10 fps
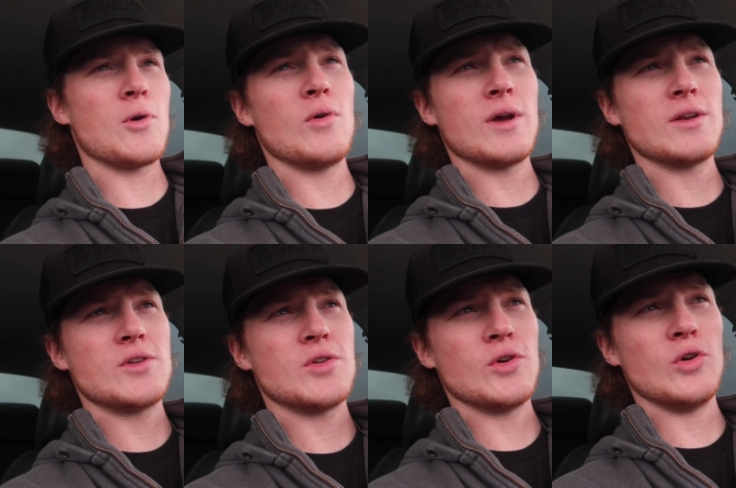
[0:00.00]
going
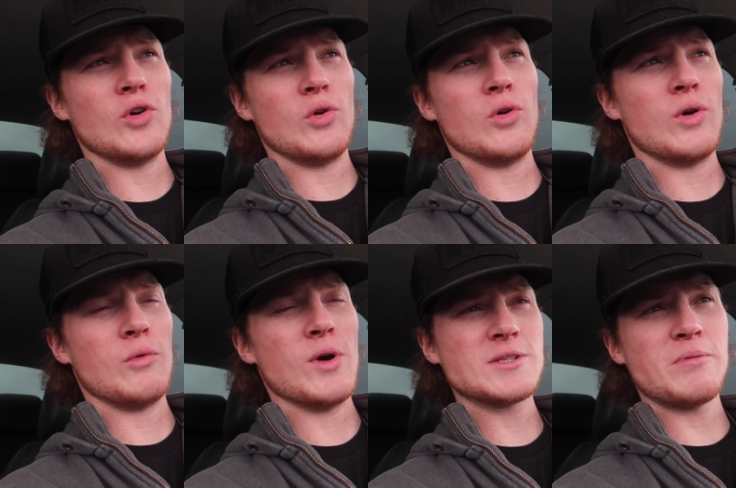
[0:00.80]
to
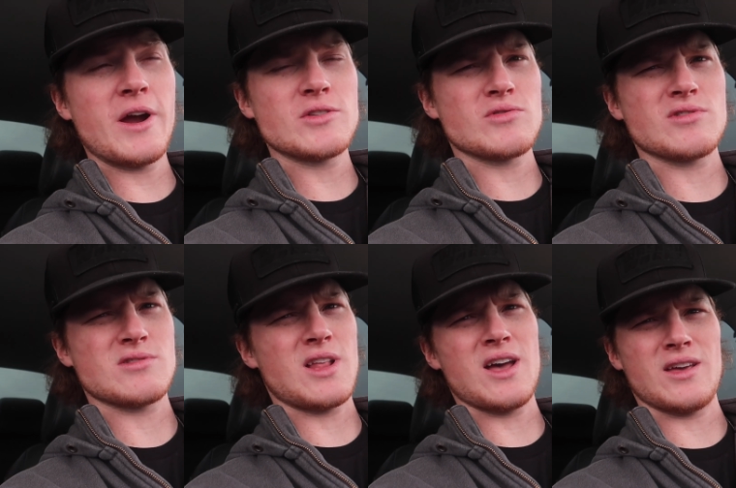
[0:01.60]
West Branch, which
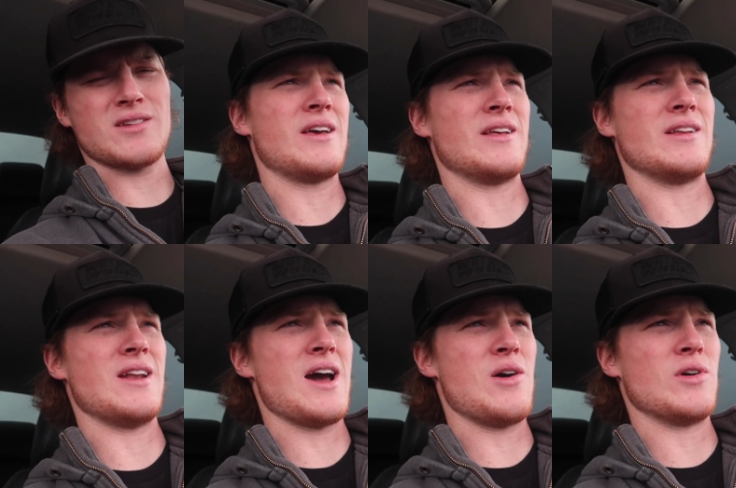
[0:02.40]
is like an
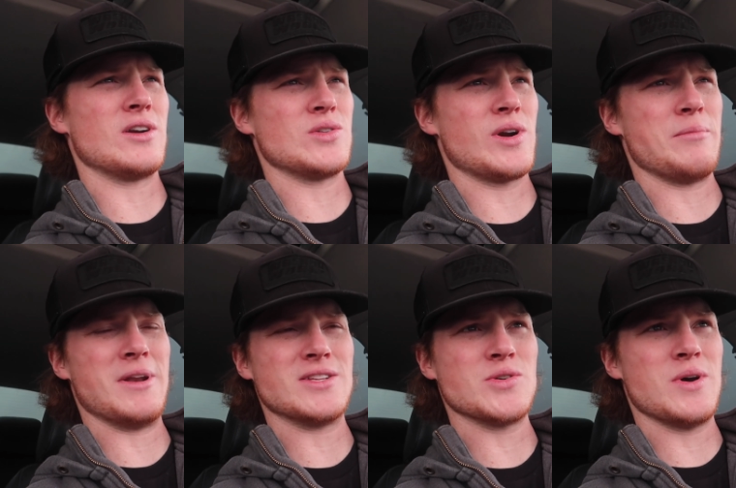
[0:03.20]
hour, 20
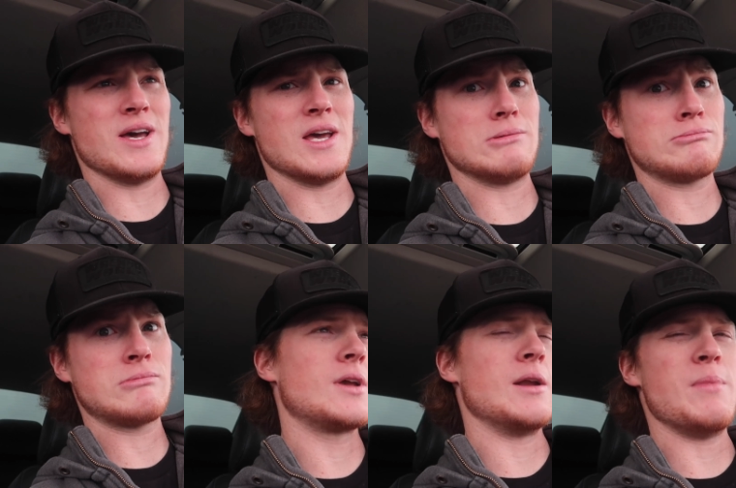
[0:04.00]
minutes away.
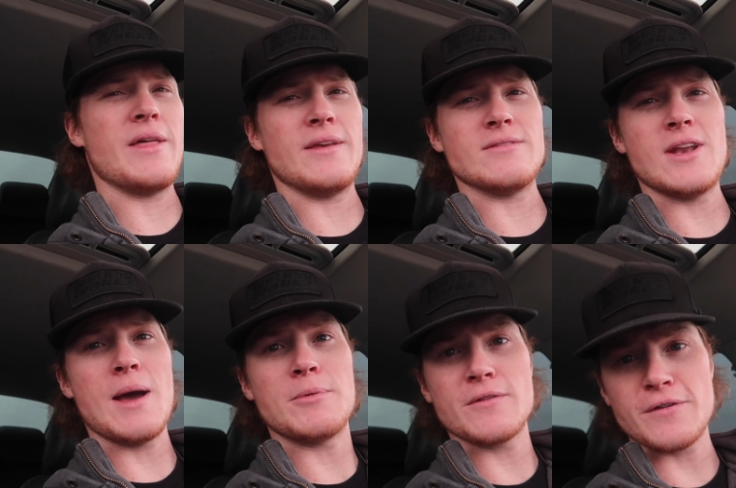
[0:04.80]
I'm gonna buy these
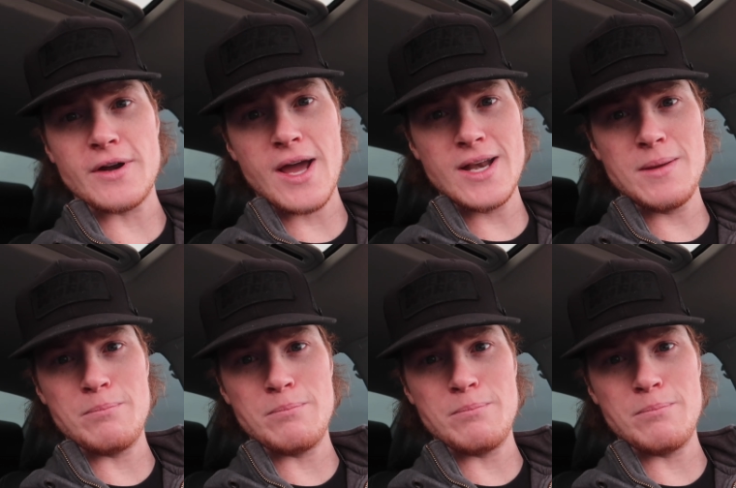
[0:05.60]
adapters for 90